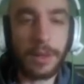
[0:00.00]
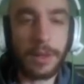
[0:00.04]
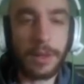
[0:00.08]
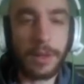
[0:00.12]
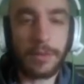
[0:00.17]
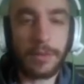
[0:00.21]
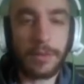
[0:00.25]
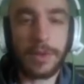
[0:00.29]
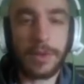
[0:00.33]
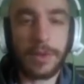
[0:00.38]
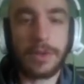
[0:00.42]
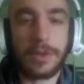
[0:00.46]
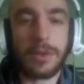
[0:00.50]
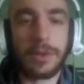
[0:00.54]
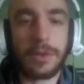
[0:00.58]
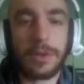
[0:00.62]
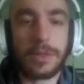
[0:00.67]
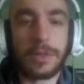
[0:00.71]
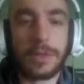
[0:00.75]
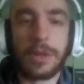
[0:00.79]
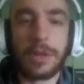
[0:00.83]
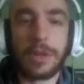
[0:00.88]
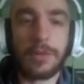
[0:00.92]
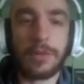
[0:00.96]
Front door
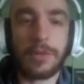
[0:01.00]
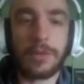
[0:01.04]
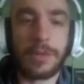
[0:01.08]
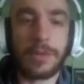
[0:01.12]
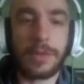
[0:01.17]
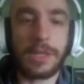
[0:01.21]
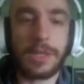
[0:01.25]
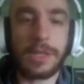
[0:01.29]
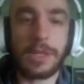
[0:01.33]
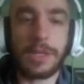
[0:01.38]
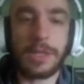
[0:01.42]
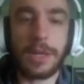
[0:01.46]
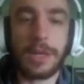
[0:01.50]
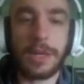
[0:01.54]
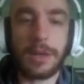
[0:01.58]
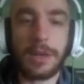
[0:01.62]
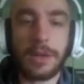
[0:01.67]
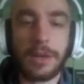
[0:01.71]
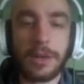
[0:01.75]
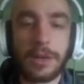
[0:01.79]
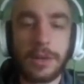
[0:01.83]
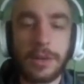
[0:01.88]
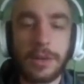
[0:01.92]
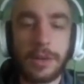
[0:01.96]
was locked from the inside.
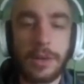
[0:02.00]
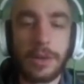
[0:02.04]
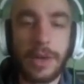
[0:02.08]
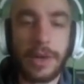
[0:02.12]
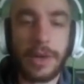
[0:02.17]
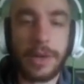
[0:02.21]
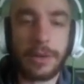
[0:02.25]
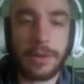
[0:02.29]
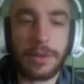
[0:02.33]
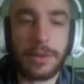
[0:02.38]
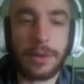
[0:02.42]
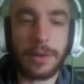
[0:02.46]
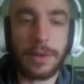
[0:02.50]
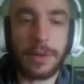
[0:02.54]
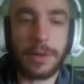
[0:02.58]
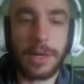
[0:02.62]
I couldn't go out, though.